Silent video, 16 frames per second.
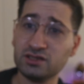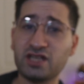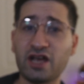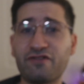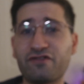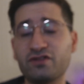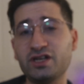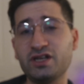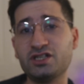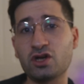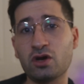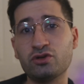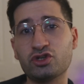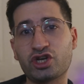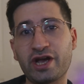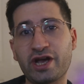Definitely
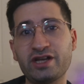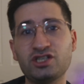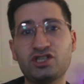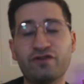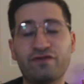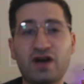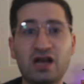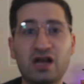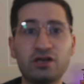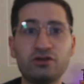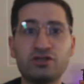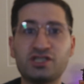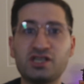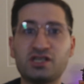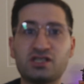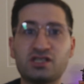don't change your value
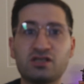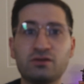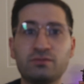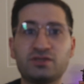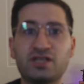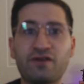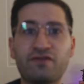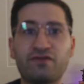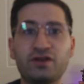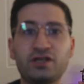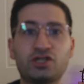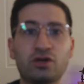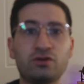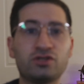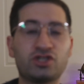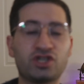system, definitely
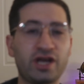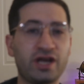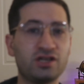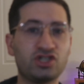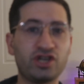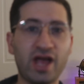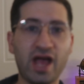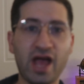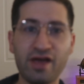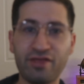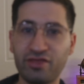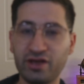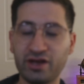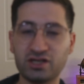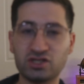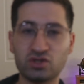don't change your
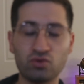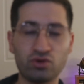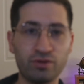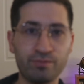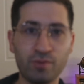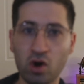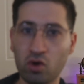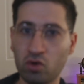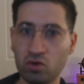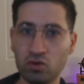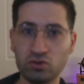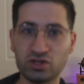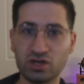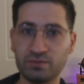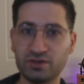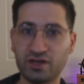ethics or your
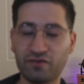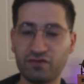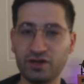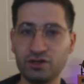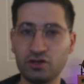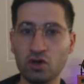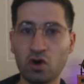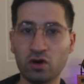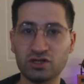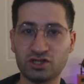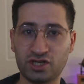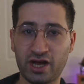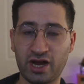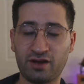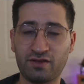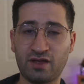morals. I'm definitely not
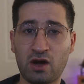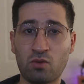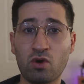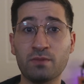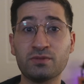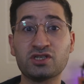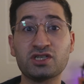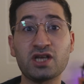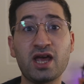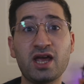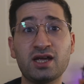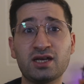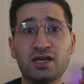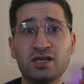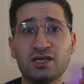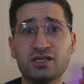saying that. What I'm
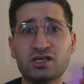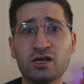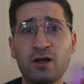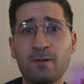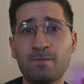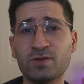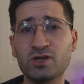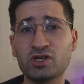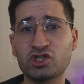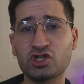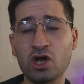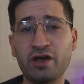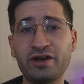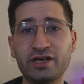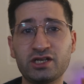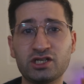saying is
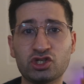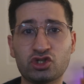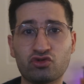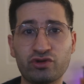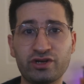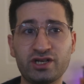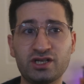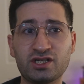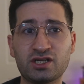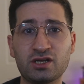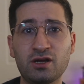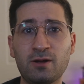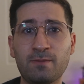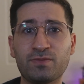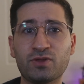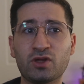certain industries,
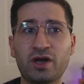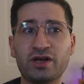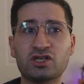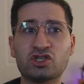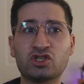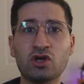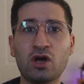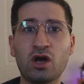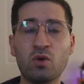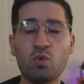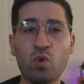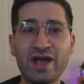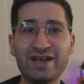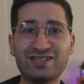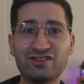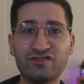like certain
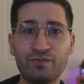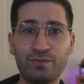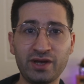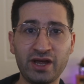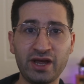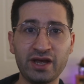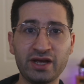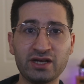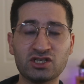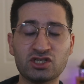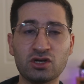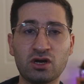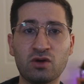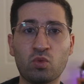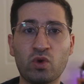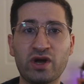ways of being,
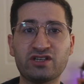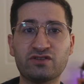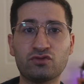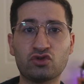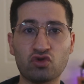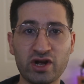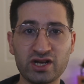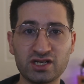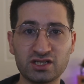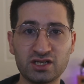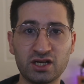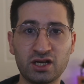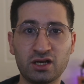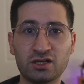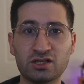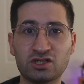certain ways of
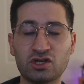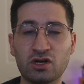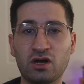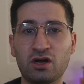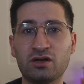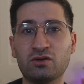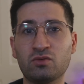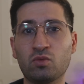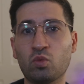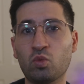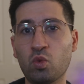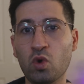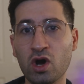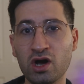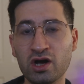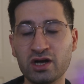dressing, certain
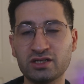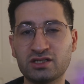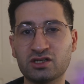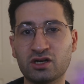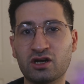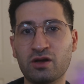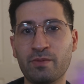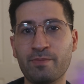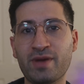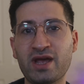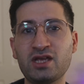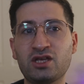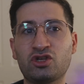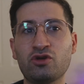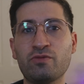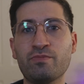words are going to
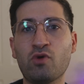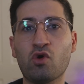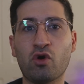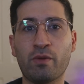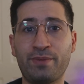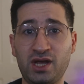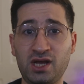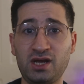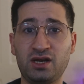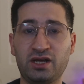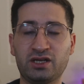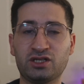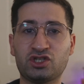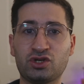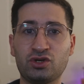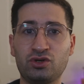make you more
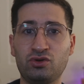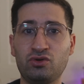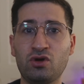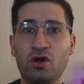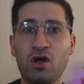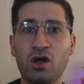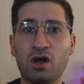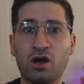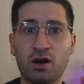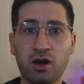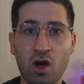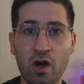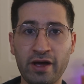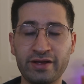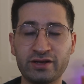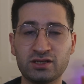appealing to
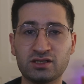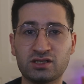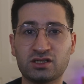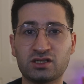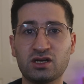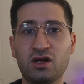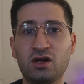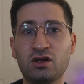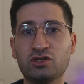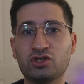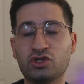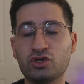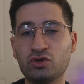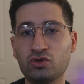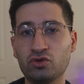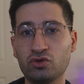clients,
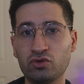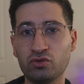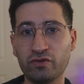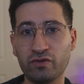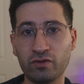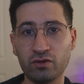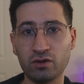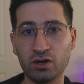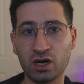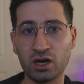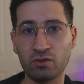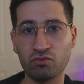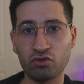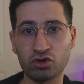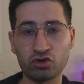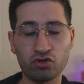to
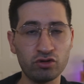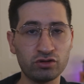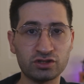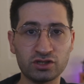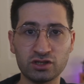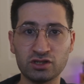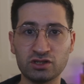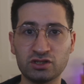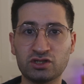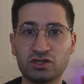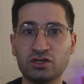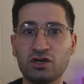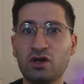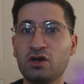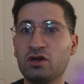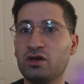recruiters,
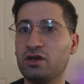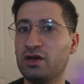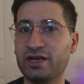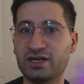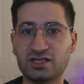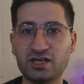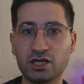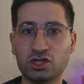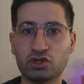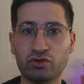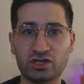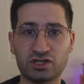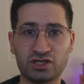etc.,